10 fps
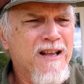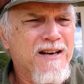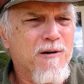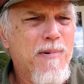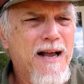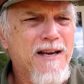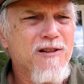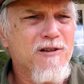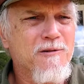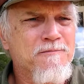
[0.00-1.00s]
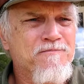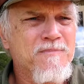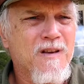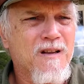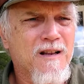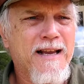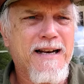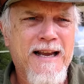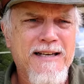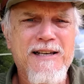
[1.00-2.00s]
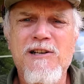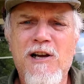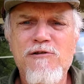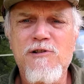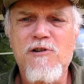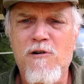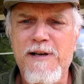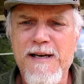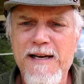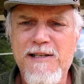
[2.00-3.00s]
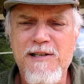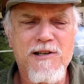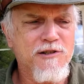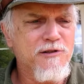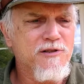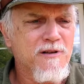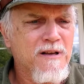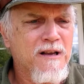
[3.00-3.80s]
Now back in the late 1800s, early 1900s,